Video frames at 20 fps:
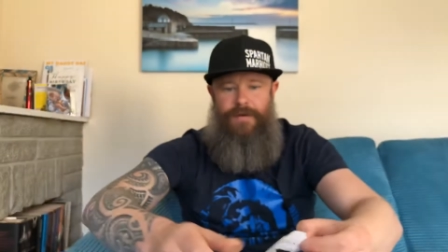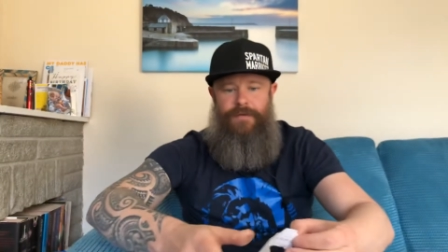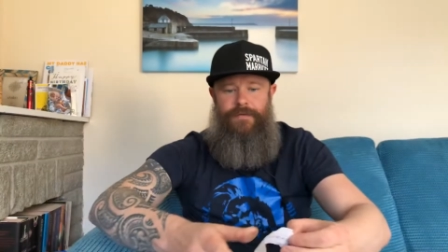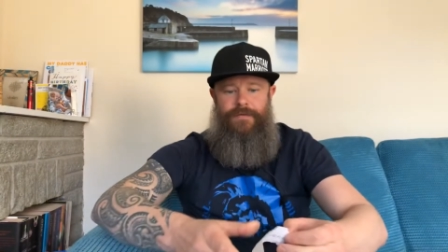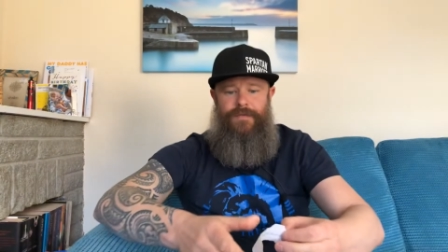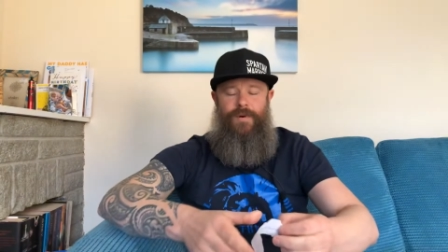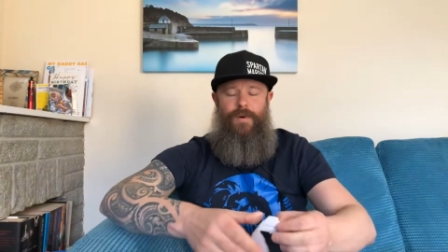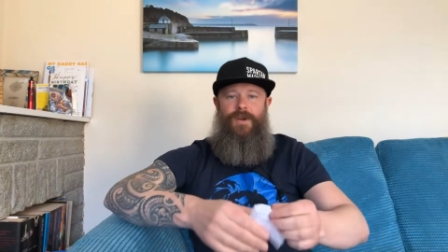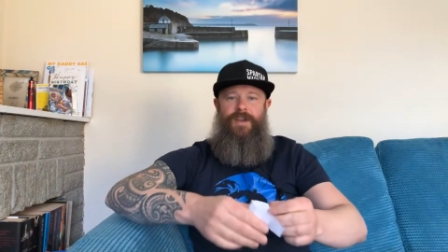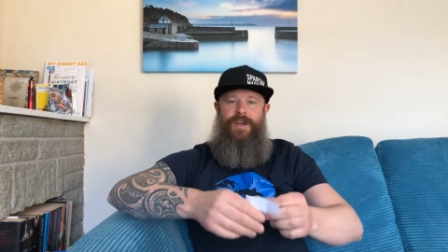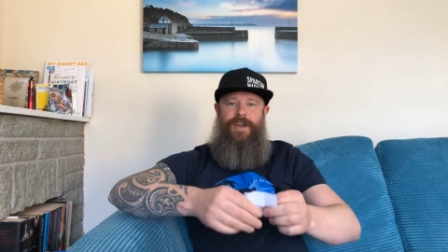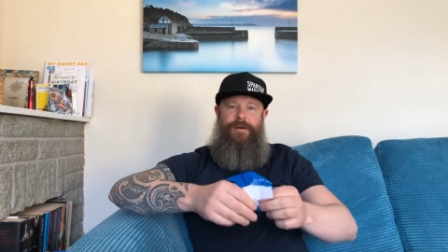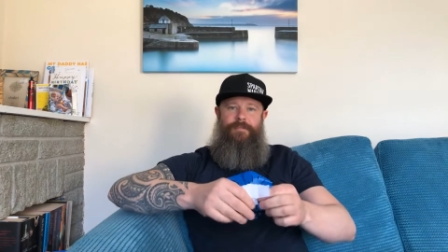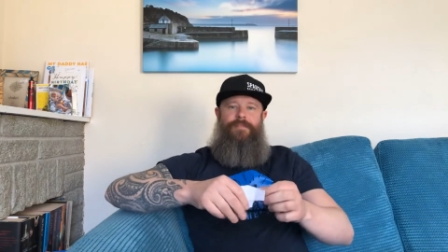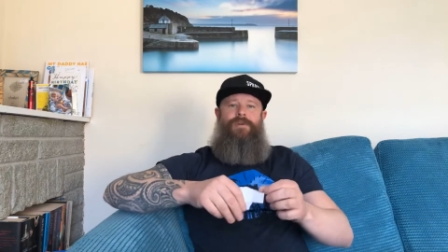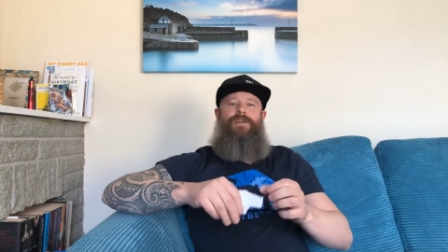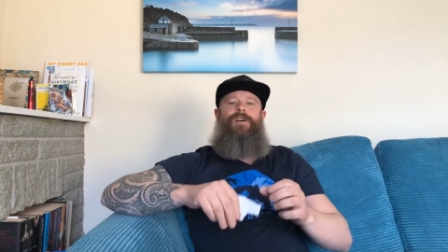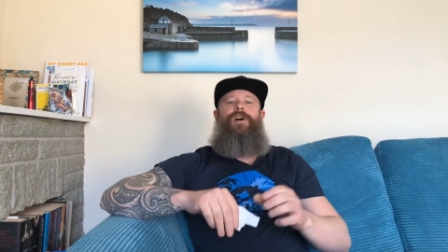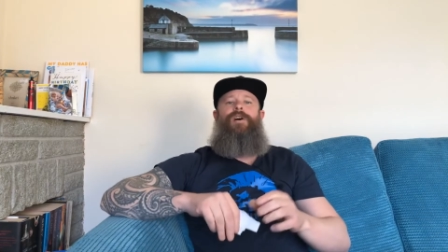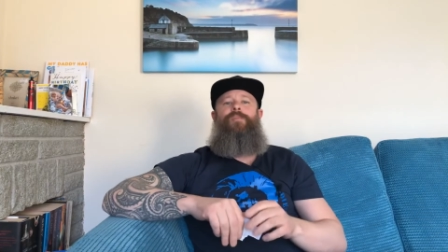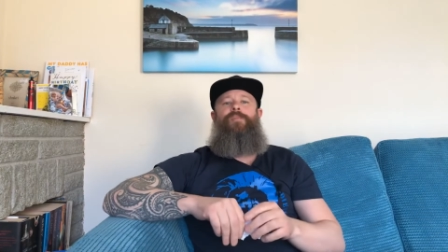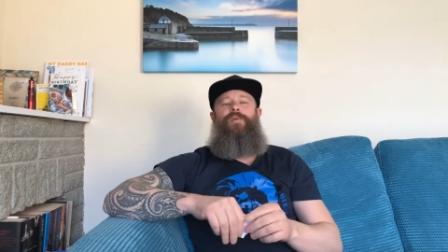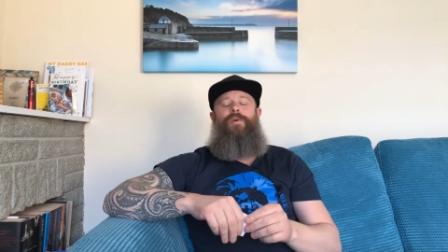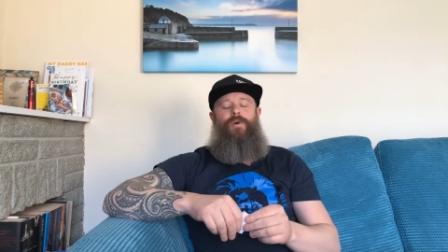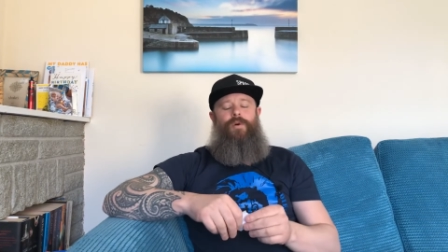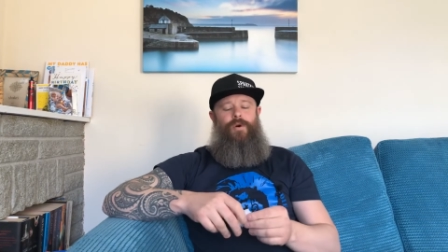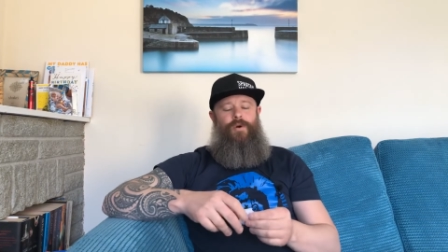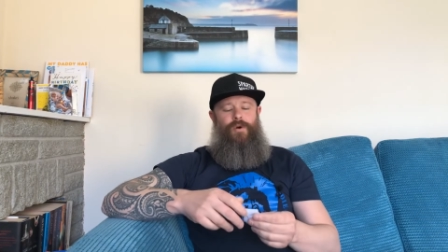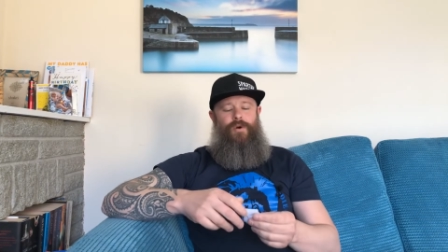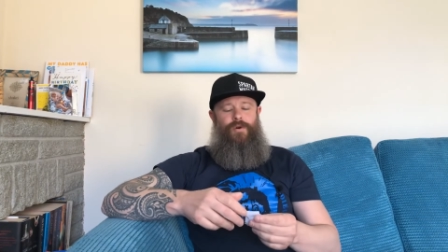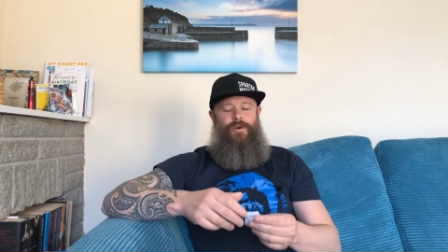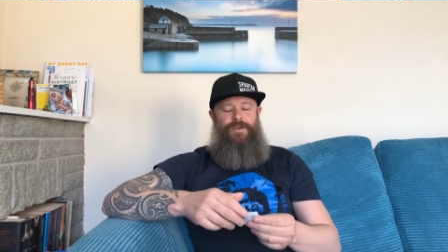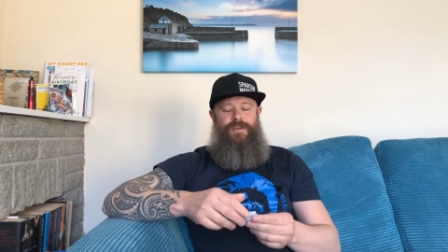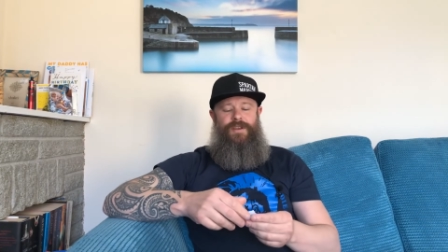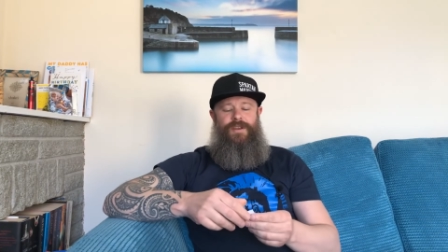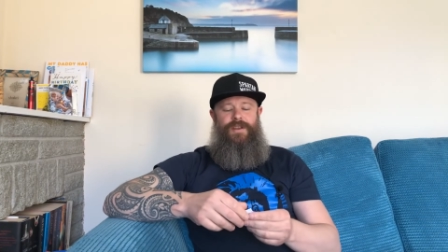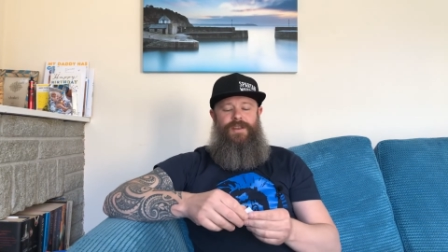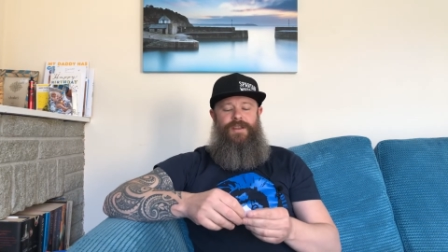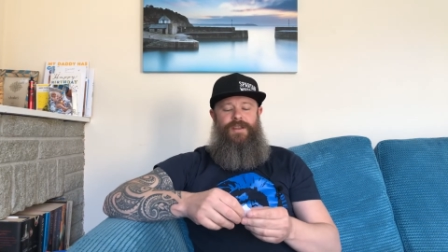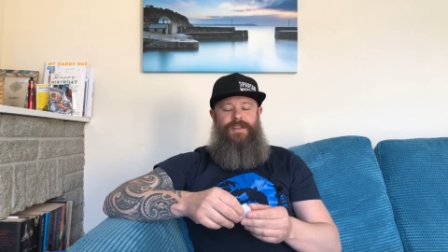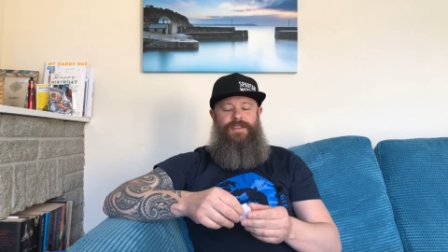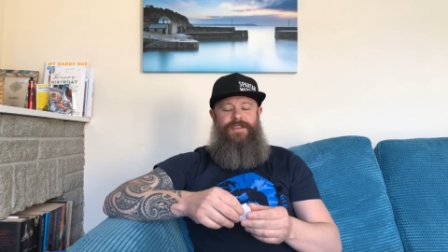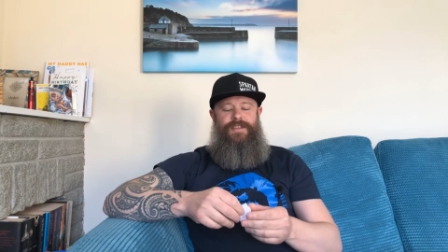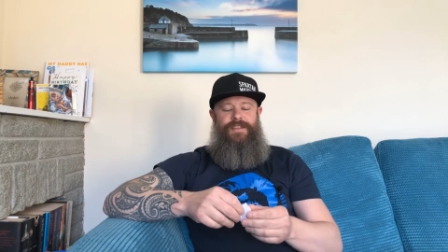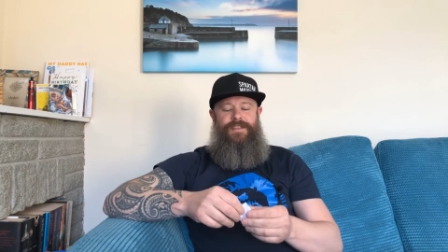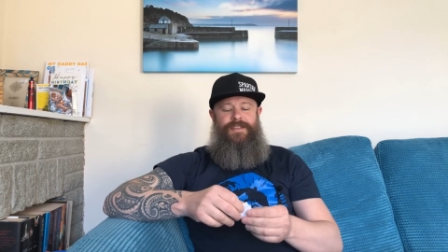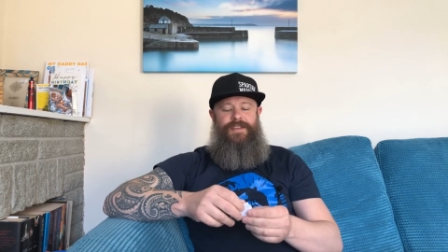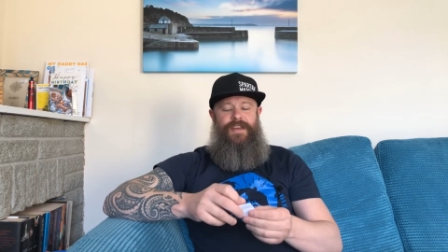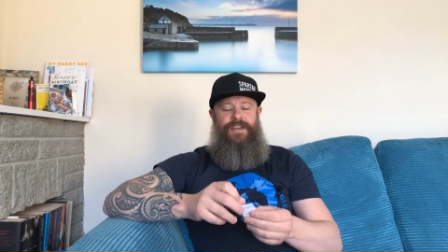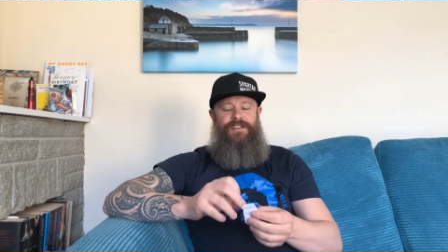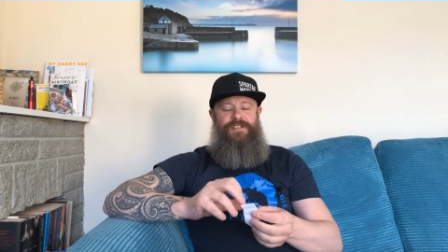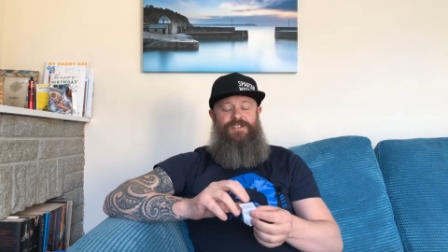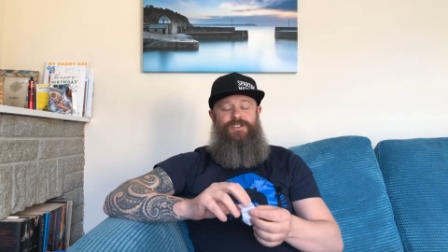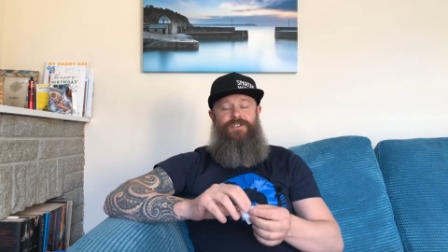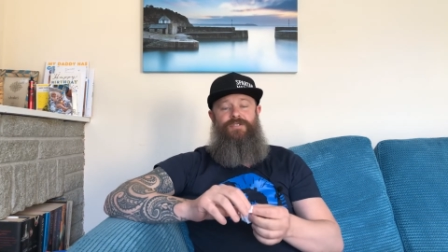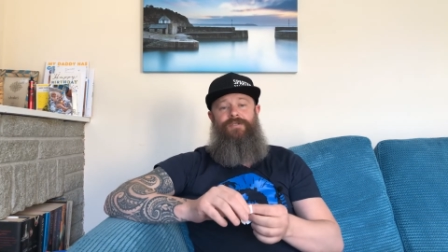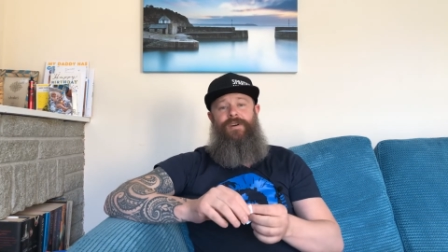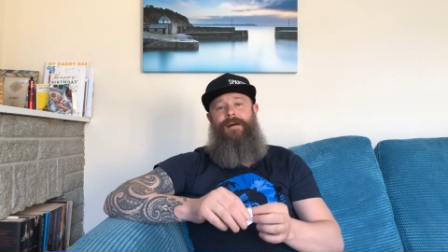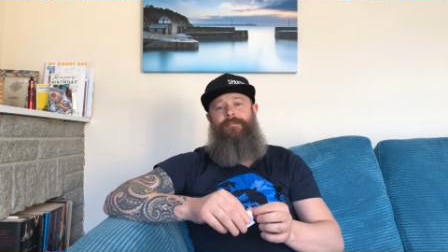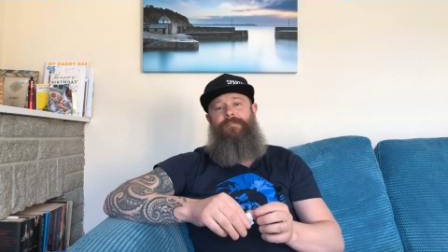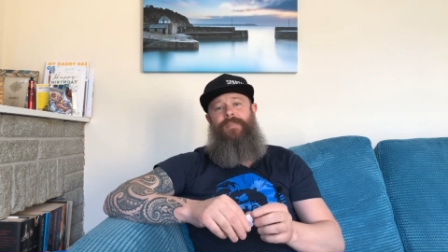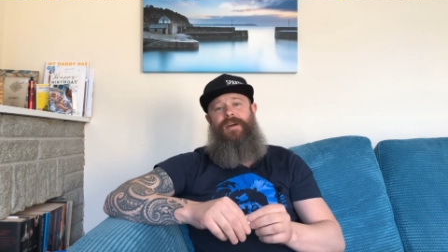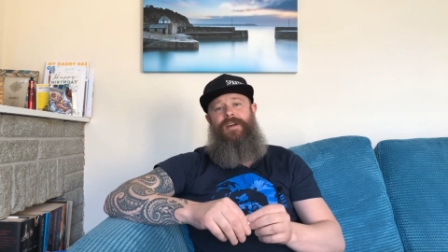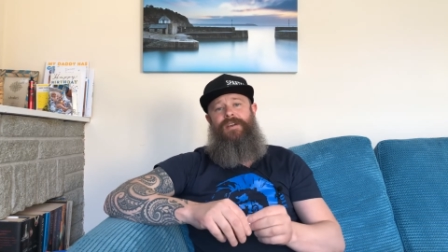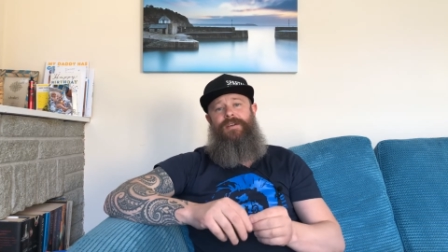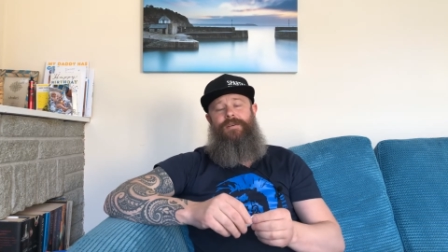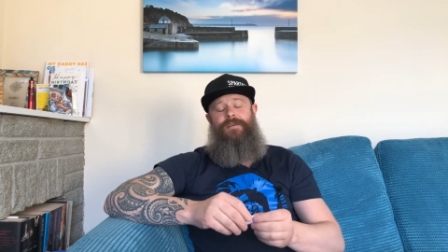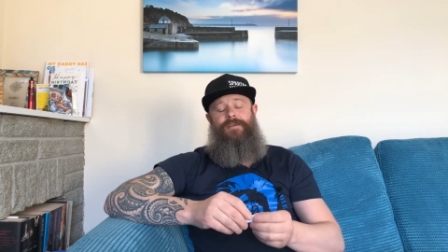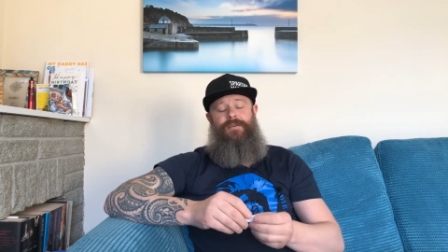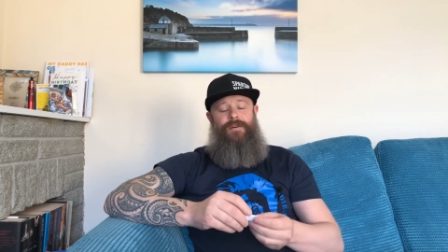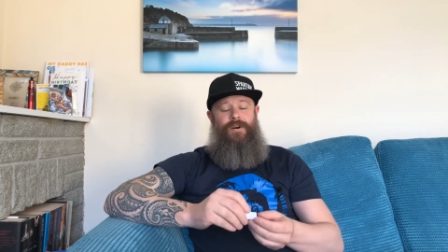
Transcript: If you want to hit me up on Instagram, mate,